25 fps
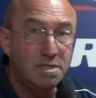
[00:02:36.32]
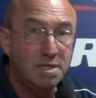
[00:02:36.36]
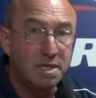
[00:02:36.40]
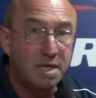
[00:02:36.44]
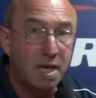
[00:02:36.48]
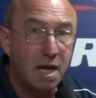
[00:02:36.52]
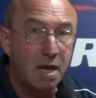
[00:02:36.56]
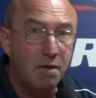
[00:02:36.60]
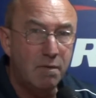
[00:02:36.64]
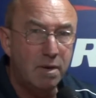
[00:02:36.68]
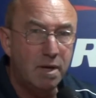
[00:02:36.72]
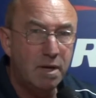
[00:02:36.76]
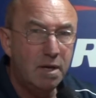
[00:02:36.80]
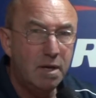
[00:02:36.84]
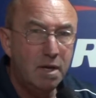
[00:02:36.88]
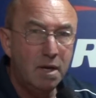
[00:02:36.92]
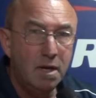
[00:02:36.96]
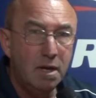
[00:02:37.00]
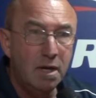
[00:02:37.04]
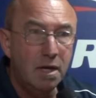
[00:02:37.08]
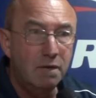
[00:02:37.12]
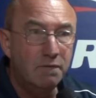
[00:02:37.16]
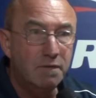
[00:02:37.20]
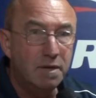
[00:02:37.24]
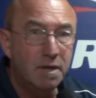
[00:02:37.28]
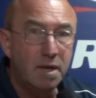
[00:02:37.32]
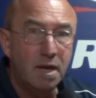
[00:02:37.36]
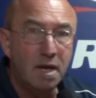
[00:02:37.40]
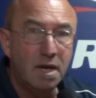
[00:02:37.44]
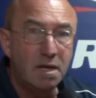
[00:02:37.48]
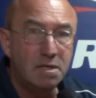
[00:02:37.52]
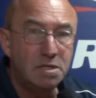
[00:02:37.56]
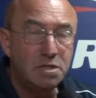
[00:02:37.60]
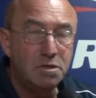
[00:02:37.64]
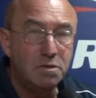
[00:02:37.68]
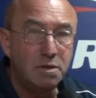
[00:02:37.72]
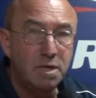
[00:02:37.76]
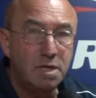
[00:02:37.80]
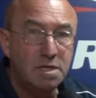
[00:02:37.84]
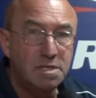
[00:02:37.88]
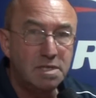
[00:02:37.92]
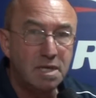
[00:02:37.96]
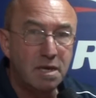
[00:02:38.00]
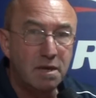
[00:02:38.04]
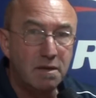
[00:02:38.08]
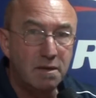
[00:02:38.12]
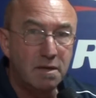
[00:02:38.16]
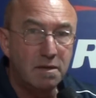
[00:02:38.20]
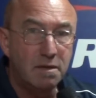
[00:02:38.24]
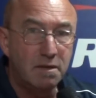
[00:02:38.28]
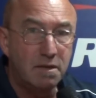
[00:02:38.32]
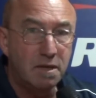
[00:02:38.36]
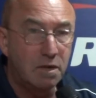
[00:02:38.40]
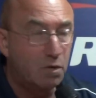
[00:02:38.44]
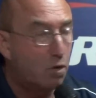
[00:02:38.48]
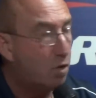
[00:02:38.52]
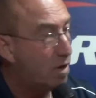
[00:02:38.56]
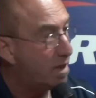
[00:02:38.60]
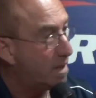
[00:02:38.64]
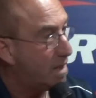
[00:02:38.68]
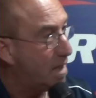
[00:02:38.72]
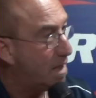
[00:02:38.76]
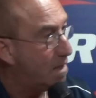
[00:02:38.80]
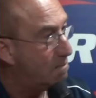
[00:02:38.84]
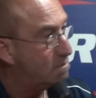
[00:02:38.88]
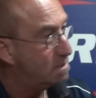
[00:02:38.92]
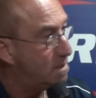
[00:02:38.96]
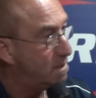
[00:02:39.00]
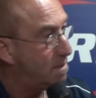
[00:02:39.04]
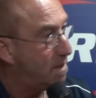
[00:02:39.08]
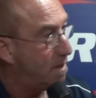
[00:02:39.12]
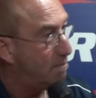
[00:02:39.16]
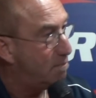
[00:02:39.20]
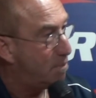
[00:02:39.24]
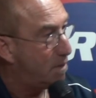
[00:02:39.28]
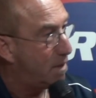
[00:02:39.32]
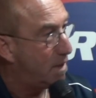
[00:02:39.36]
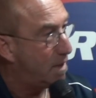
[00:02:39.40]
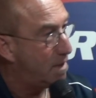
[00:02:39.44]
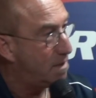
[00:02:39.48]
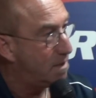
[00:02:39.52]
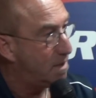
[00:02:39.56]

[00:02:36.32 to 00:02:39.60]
ago, and even 2 years ago, the night games that they played,